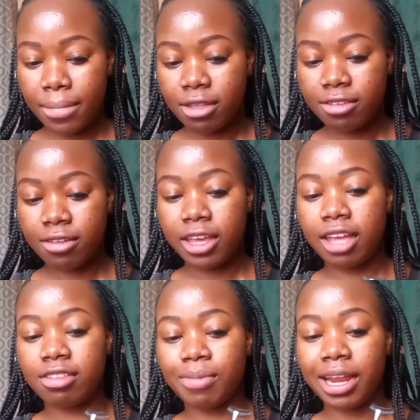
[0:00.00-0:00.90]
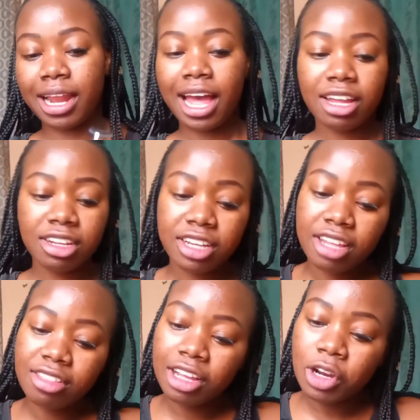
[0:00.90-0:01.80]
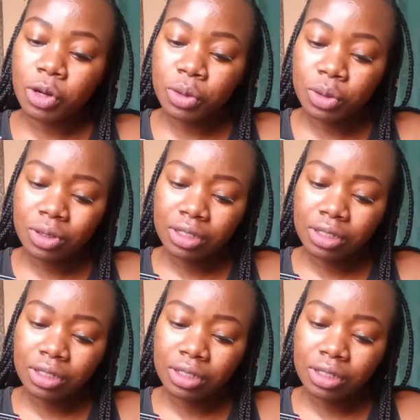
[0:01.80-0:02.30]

So here's my lash, here's the glue.